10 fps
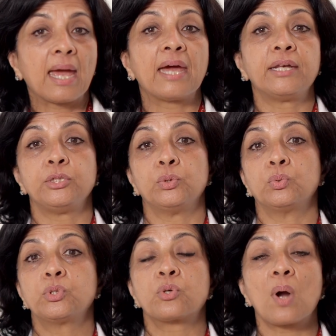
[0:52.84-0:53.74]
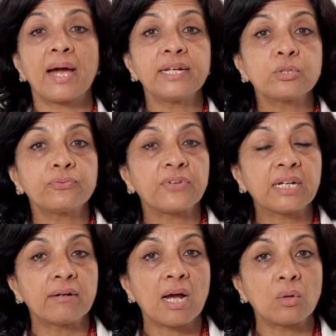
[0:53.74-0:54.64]
and you try to
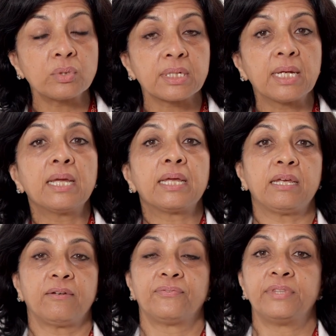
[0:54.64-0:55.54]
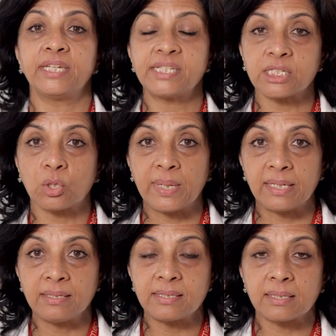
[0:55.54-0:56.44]
figure out if this
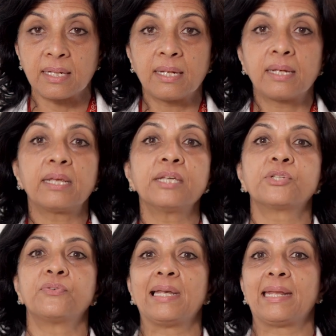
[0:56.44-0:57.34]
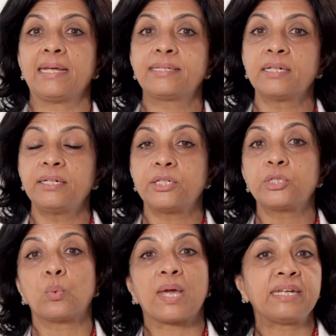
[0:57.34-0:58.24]
squint is related
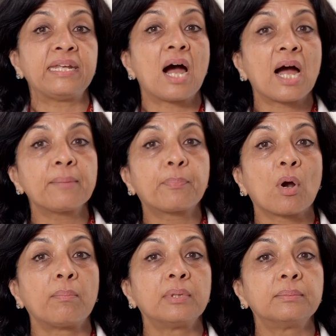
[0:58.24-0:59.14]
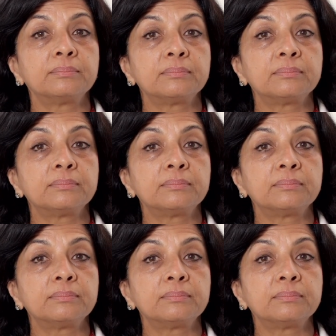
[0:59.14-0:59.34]
to any eye problem.